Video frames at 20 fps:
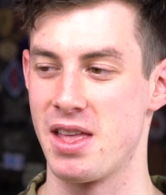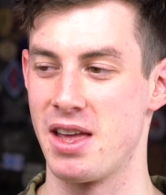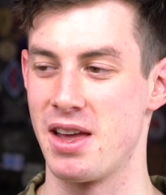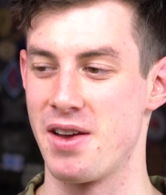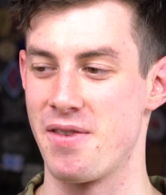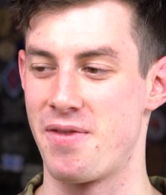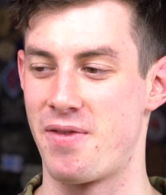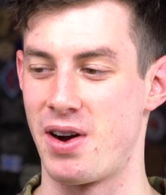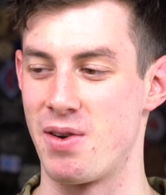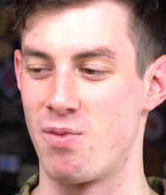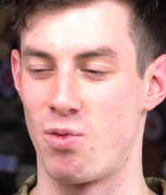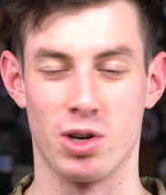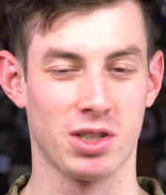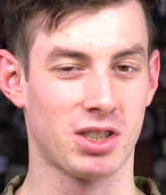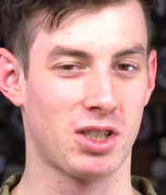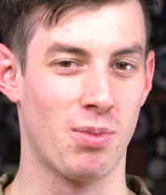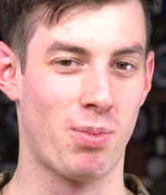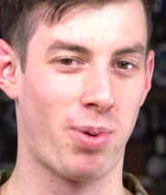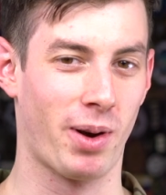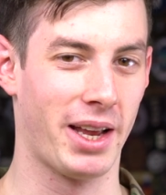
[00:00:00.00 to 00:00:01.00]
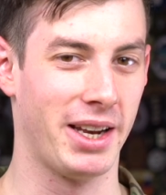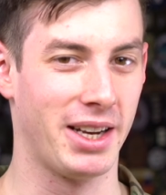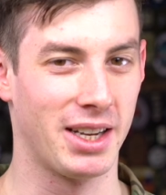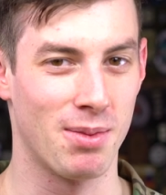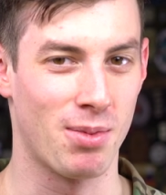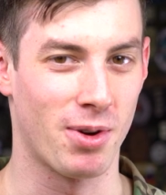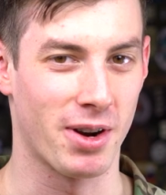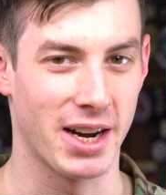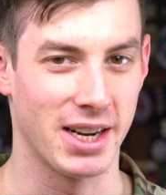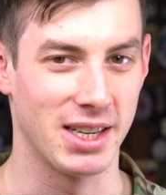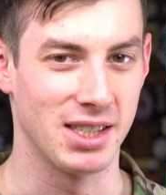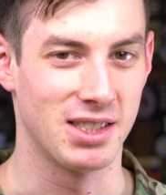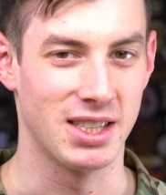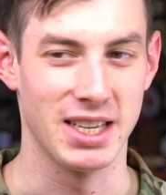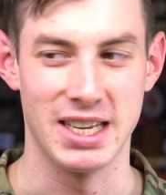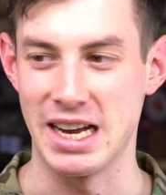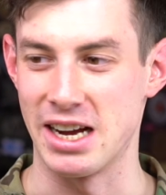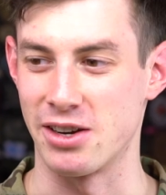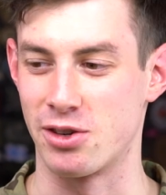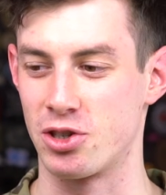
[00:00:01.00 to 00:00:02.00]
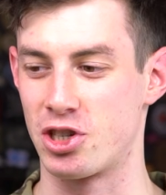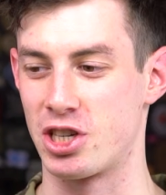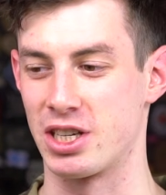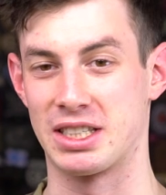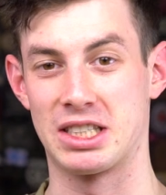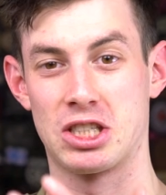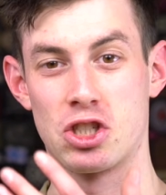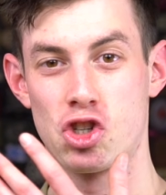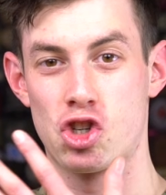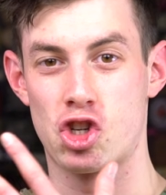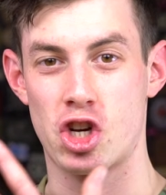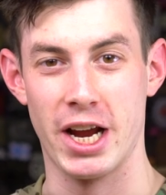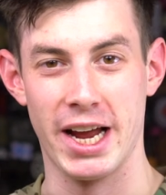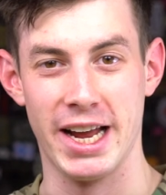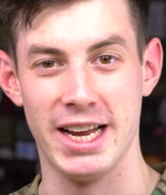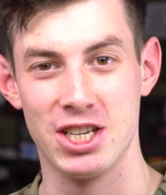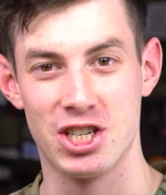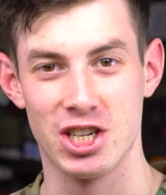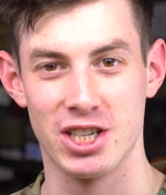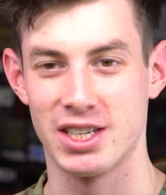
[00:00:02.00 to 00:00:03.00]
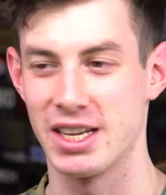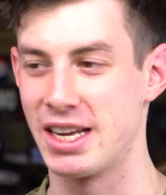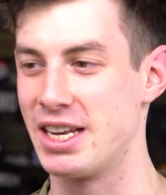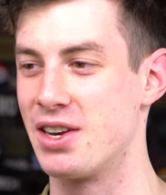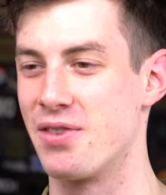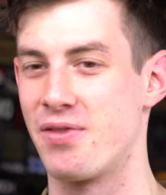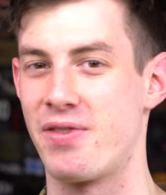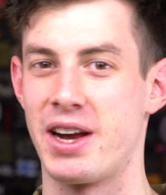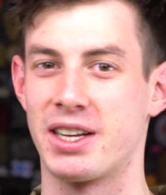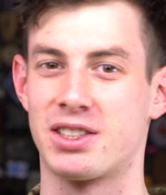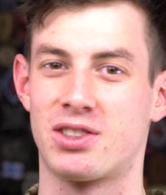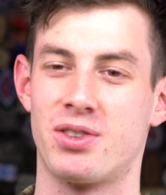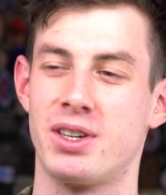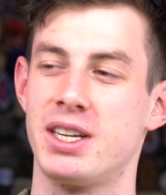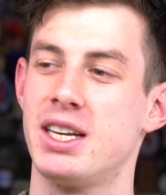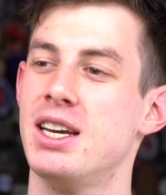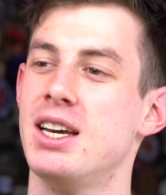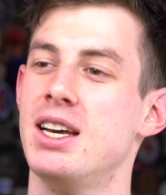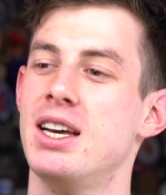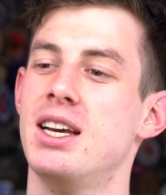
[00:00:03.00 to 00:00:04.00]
if I was complaining about anything, I could just change it in the factory.